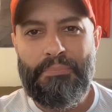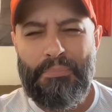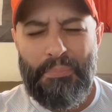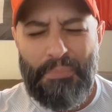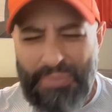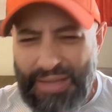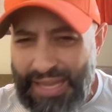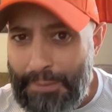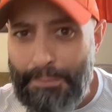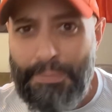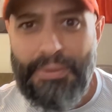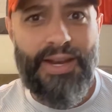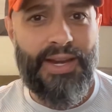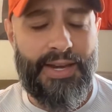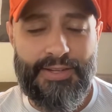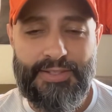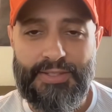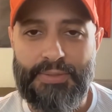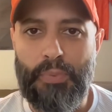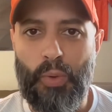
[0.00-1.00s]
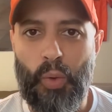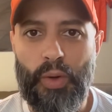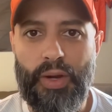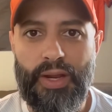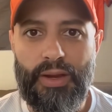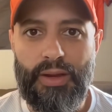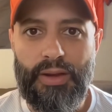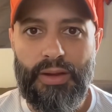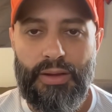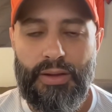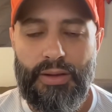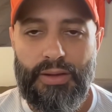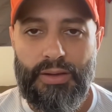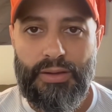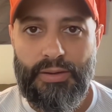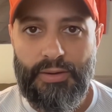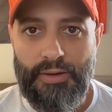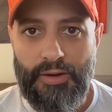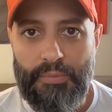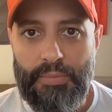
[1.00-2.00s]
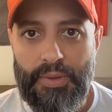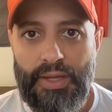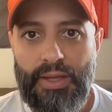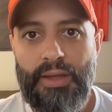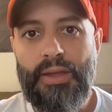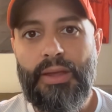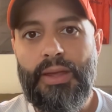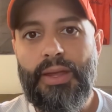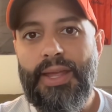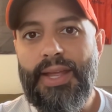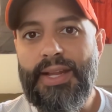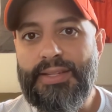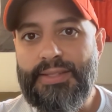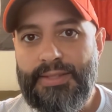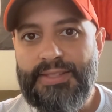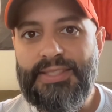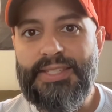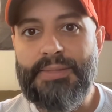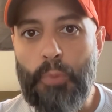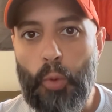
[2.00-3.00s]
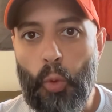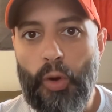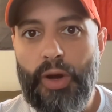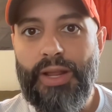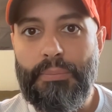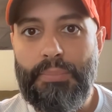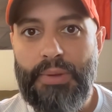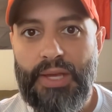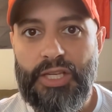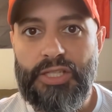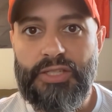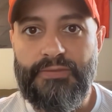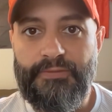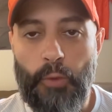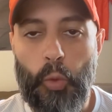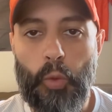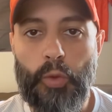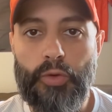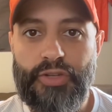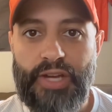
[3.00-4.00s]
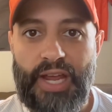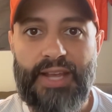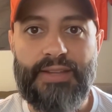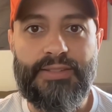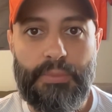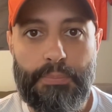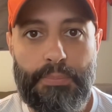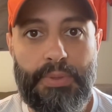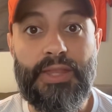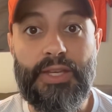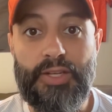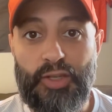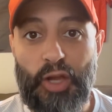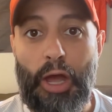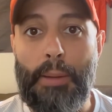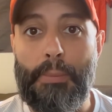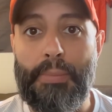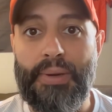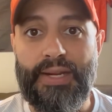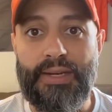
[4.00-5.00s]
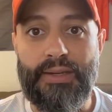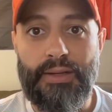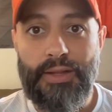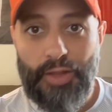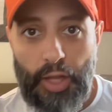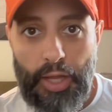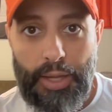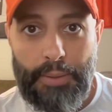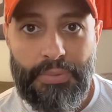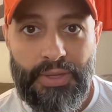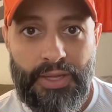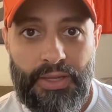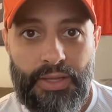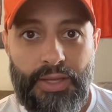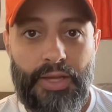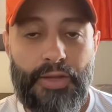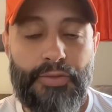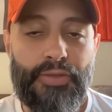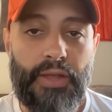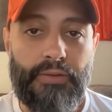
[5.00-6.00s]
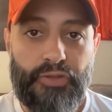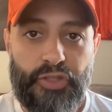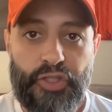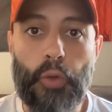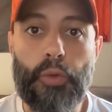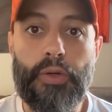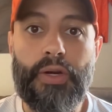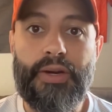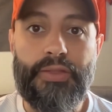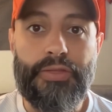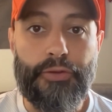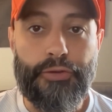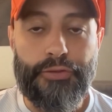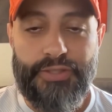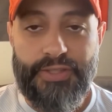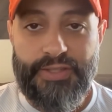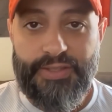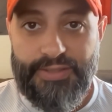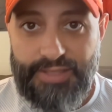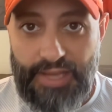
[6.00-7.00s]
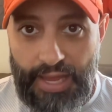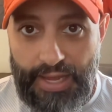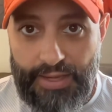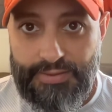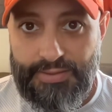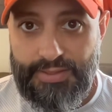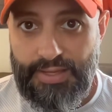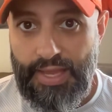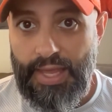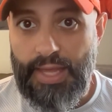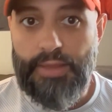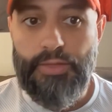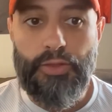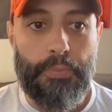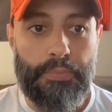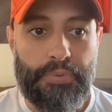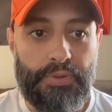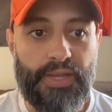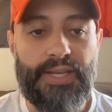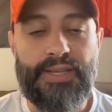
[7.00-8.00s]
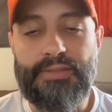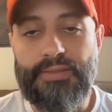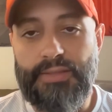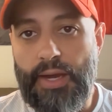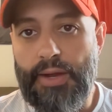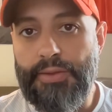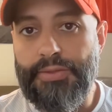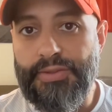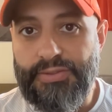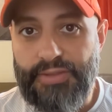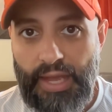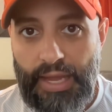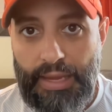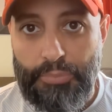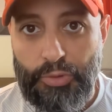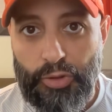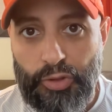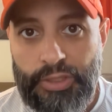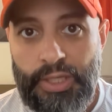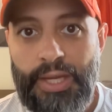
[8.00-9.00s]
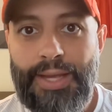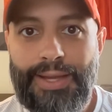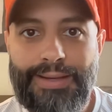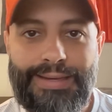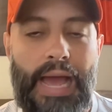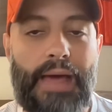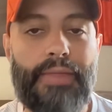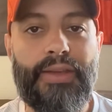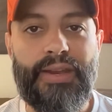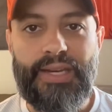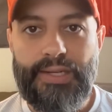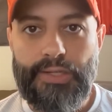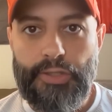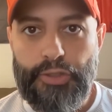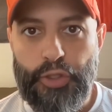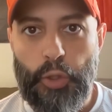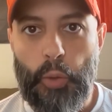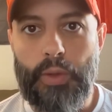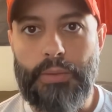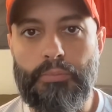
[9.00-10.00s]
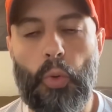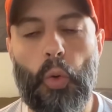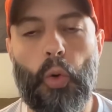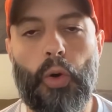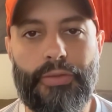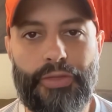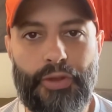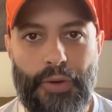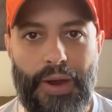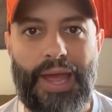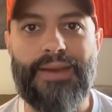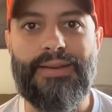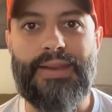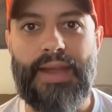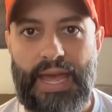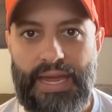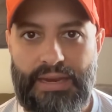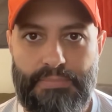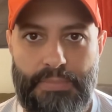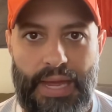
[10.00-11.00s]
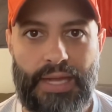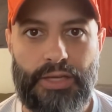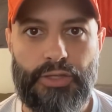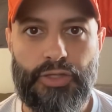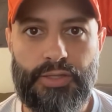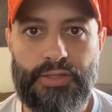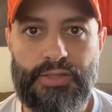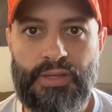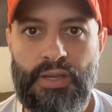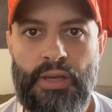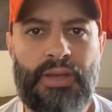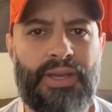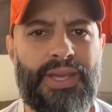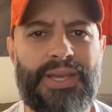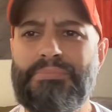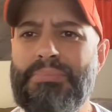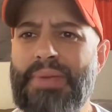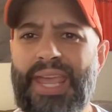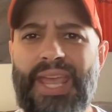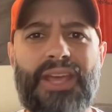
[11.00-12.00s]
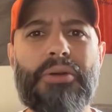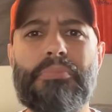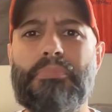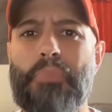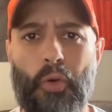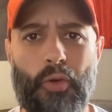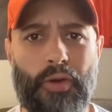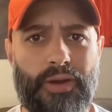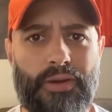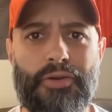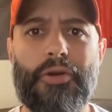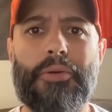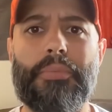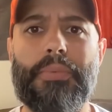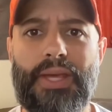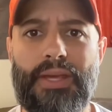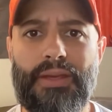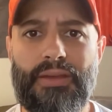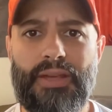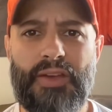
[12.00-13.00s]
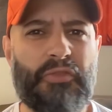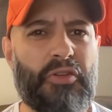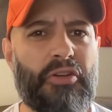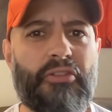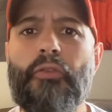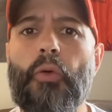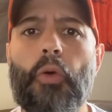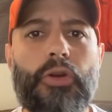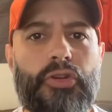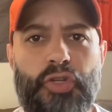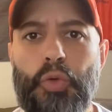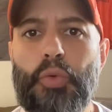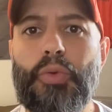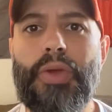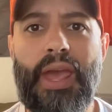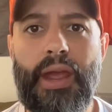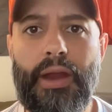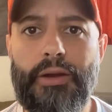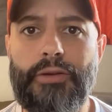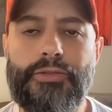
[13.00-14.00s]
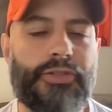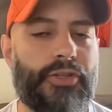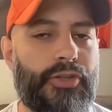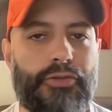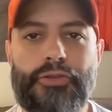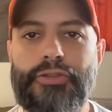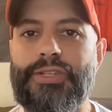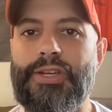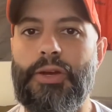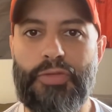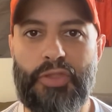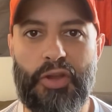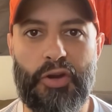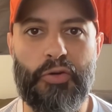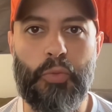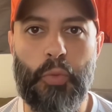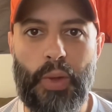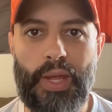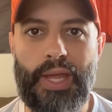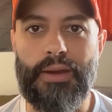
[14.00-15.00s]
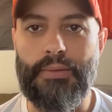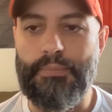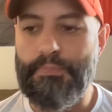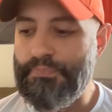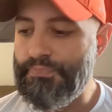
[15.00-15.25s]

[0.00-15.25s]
Keep it a disappointing derby. It's disappointing because Forge has to be the dominant club. They've shown it in their success and their place on the table. Now they need to show it more in their head-to-head matches. Make it a boring derby. If you're Forge, who cares? You're just out there to win.